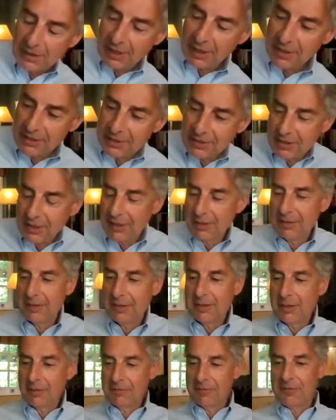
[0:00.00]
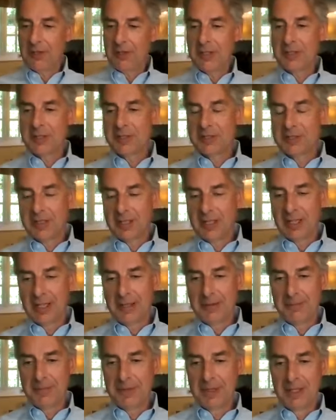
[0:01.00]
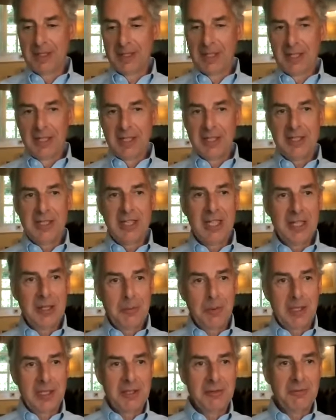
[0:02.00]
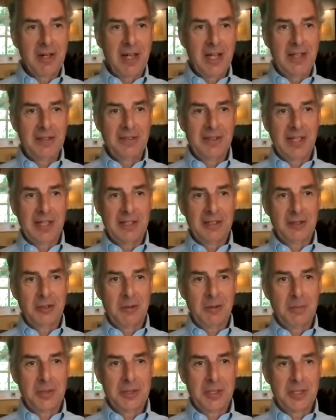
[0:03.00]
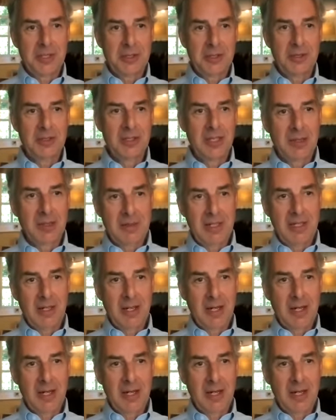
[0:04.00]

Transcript: And the first year when you ran that competition, I mean,